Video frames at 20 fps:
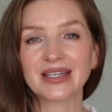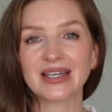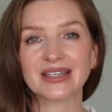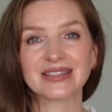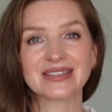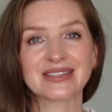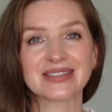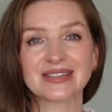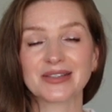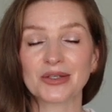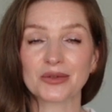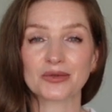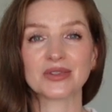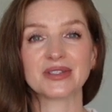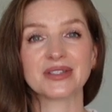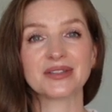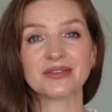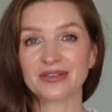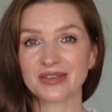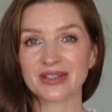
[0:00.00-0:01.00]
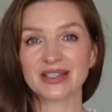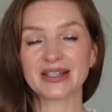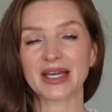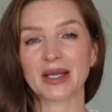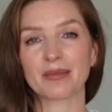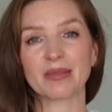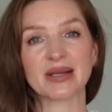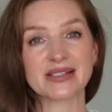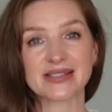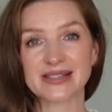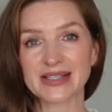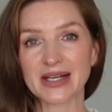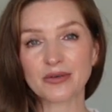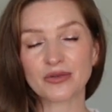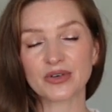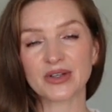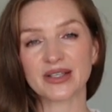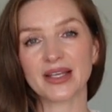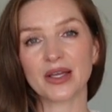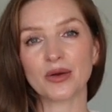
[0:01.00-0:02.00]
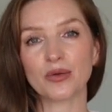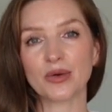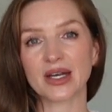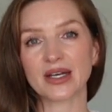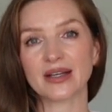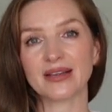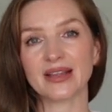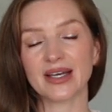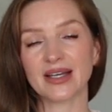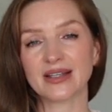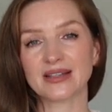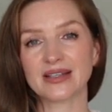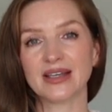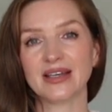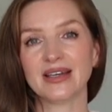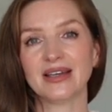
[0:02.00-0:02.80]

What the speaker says: I don't really feel like myself when I wear that.